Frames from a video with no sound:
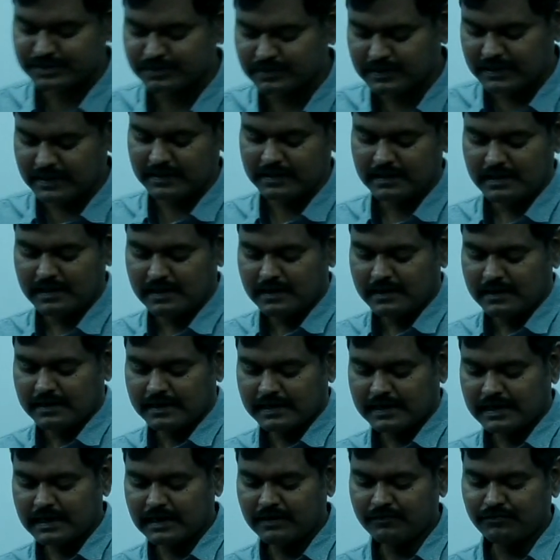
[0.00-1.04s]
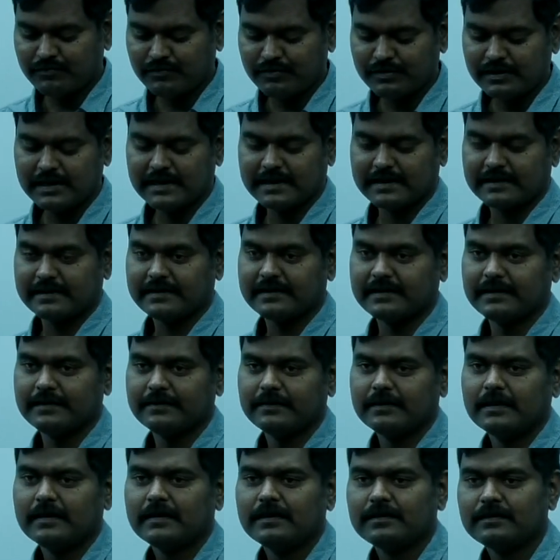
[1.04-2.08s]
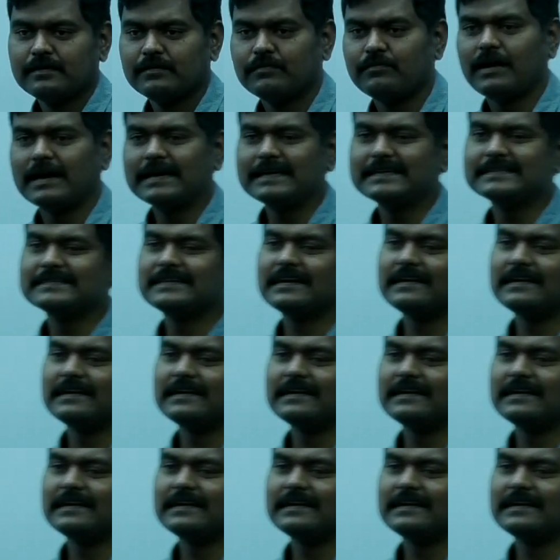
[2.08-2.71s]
to the telephone directory. So what is